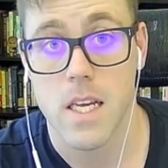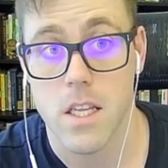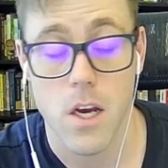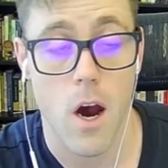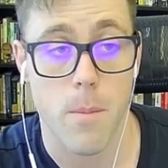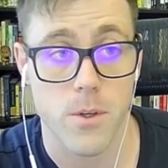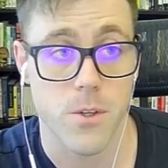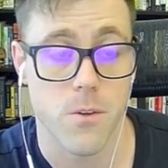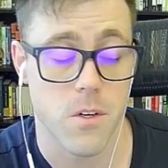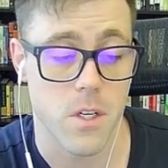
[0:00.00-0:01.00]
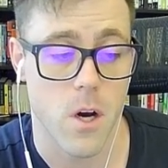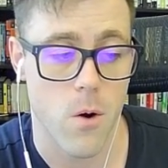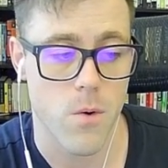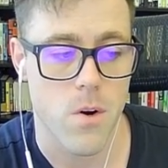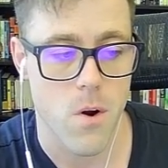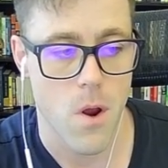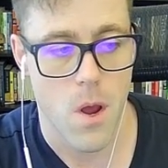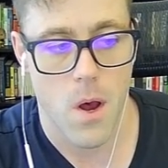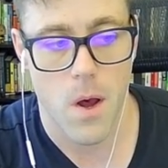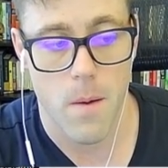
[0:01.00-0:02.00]
the opportunity owner,
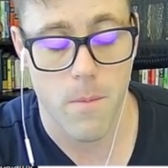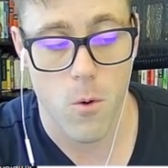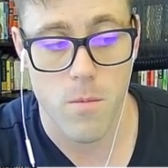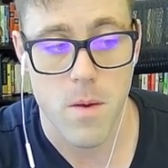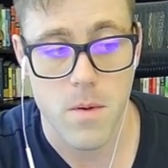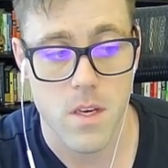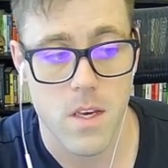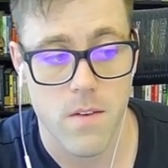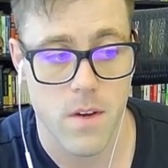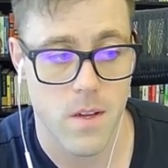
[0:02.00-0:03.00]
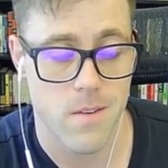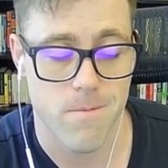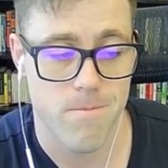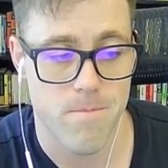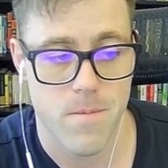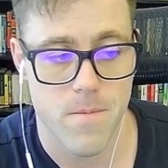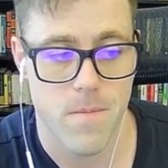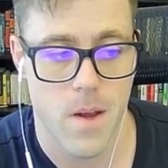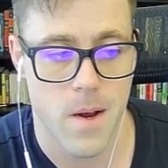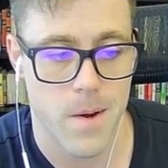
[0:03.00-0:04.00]
um, or maybe even,
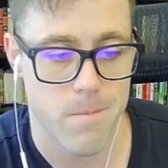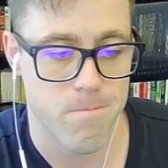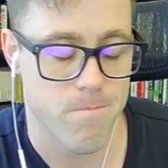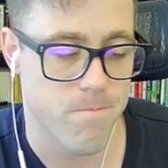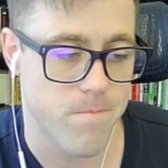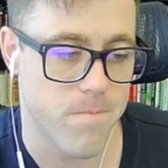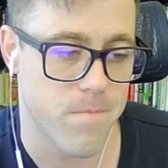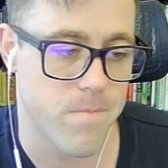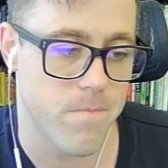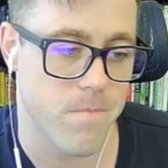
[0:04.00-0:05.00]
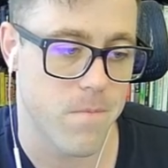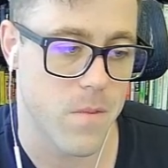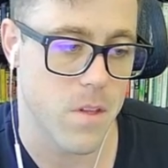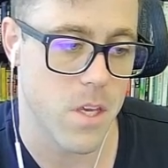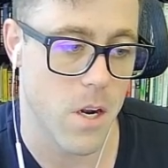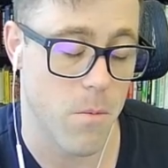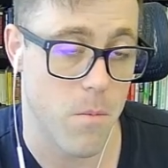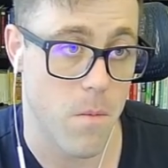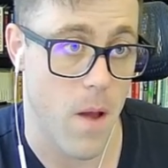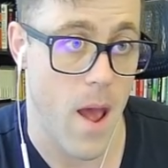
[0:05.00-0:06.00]
um, you know,
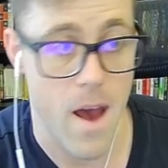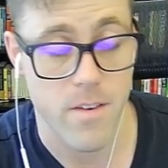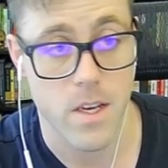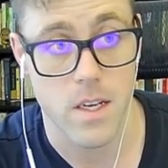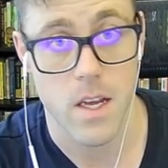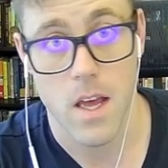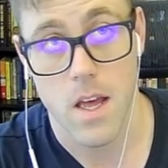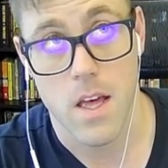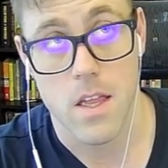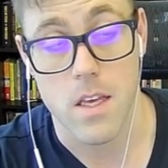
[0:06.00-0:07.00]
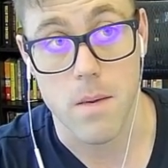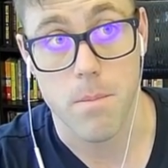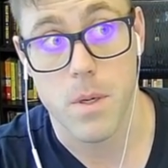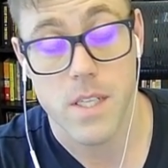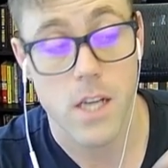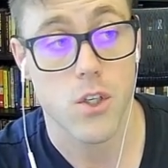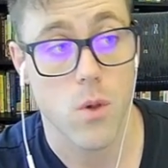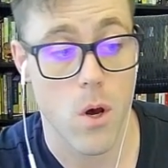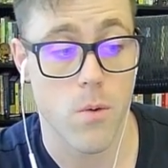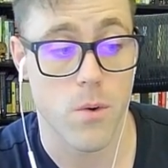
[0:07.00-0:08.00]
having the
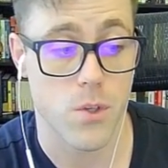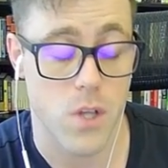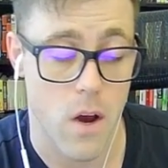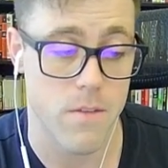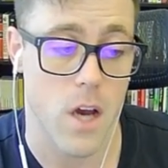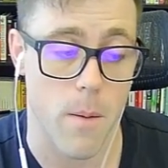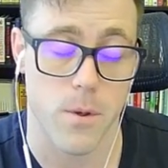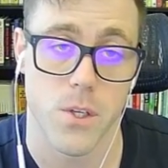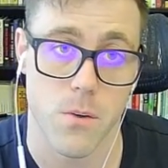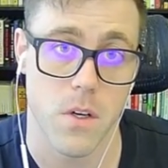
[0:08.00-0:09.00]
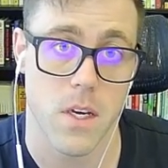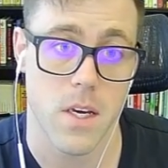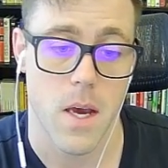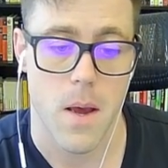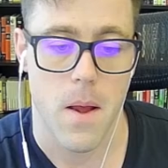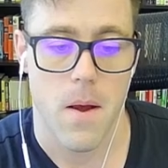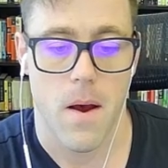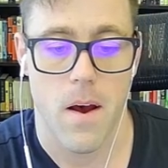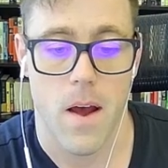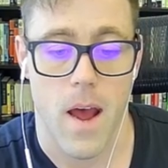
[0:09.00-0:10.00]
potential owners of the opportunity
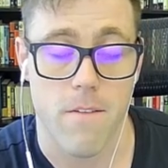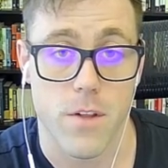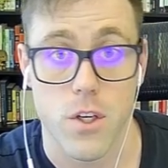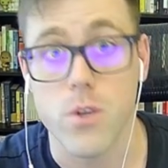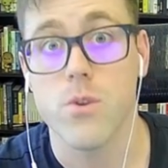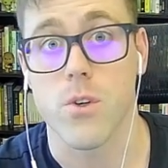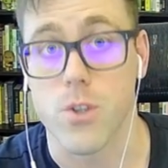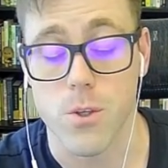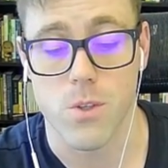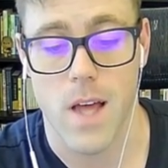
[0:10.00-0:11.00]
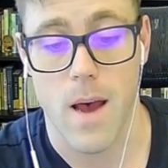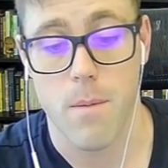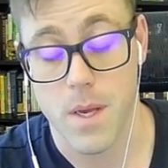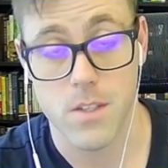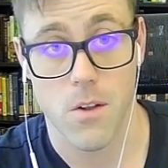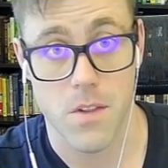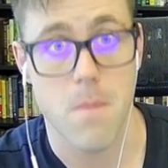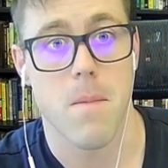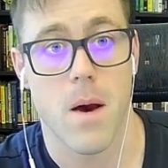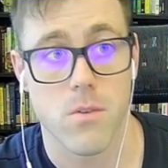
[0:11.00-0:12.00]
uh, have the user choose that based on the
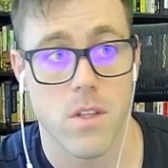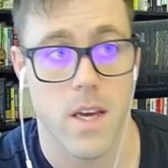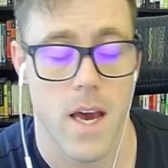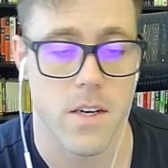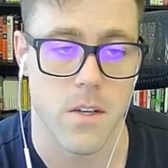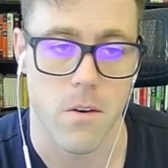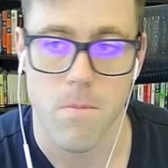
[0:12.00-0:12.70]
amount they enter.